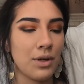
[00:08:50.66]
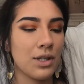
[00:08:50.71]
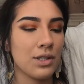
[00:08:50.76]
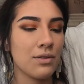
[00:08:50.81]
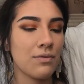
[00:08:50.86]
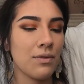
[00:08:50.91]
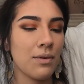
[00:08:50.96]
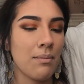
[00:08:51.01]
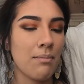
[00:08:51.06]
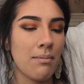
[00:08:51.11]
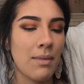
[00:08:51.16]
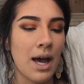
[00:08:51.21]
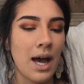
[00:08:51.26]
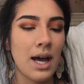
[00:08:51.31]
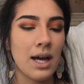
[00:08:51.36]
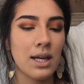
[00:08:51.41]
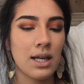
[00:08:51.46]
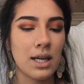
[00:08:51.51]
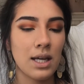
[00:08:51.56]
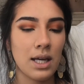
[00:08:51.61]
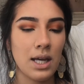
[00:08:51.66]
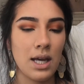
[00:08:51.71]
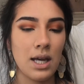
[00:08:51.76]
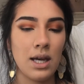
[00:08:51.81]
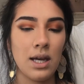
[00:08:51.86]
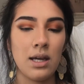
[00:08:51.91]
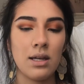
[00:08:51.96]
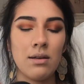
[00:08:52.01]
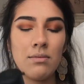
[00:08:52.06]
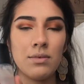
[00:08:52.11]
brush from MAC,
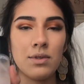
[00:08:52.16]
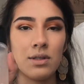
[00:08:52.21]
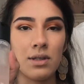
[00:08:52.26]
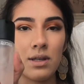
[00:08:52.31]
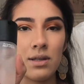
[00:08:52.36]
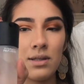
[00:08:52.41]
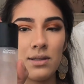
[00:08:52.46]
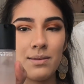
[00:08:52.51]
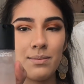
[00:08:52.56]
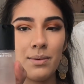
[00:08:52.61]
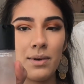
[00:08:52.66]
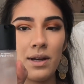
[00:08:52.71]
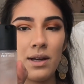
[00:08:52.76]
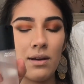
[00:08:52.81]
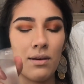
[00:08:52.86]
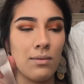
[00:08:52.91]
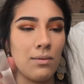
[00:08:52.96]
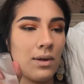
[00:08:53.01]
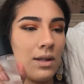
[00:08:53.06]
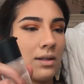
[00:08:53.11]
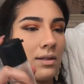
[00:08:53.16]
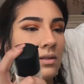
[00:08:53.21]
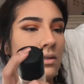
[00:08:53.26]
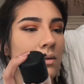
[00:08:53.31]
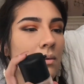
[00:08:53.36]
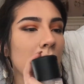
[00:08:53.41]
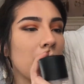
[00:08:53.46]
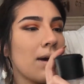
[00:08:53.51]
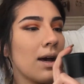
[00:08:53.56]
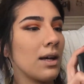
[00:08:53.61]
and I'm just gonna spray it with
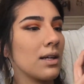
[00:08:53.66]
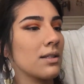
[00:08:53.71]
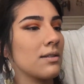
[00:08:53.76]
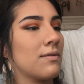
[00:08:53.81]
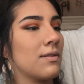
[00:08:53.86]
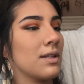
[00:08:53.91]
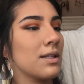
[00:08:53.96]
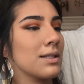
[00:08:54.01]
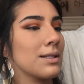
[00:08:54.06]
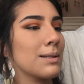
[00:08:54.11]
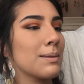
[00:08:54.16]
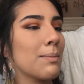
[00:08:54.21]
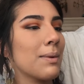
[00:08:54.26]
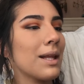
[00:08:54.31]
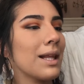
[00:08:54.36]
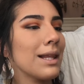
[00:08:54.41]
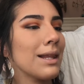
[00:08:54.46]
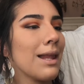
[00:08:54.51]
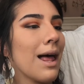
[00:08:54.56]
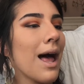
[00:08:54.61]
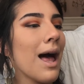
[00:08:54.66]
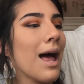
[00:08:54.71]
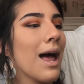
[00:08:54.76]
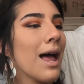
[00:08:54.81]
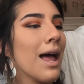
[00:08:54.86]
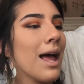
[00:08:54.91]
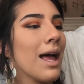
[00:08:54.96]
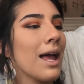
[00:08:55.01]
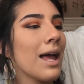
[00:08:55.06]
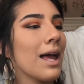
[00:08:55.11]
some Max Fix
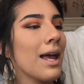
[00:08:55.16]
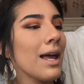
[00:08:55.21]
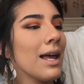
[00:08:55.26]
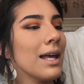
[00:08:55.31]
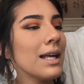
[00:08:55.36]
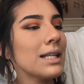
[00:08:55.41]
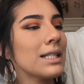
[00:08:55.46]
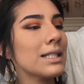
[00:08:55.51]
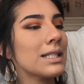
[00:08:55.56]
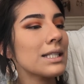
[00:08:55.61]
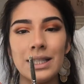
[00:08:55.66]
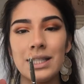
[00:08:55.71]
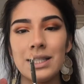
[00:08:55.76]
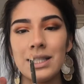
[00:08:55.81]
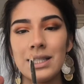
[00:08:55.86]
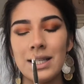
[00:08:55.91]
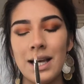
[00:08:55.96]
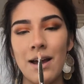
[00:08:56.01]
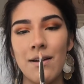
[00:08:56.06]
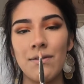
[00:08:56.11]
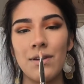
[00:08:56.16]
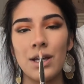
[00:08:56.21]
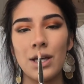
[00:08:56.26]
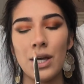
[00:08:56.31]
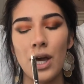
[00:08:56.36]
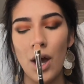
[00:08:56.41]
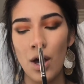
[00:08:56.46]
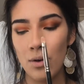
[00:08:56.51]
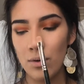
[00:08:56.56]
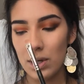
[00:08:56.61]
Plus and just have it
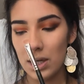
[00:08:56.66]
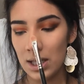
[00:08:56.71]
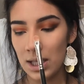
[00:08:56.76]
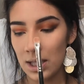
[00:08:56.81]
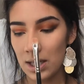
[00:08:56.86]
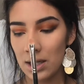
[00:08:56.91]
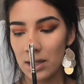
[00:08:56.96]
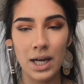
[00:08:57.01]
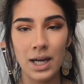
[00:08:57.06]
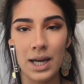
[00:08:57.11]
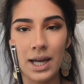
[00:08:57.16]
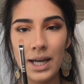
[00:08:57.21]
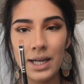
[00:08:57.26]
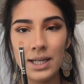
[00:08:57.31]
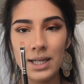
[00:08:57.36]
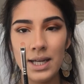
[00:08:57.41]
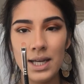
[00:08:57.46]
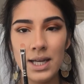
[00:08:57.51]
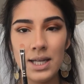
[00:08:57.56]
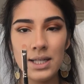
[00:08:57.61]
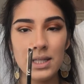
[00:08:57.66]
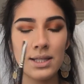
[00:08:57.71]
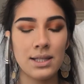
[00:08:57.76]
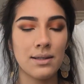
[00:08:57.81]
coated like this.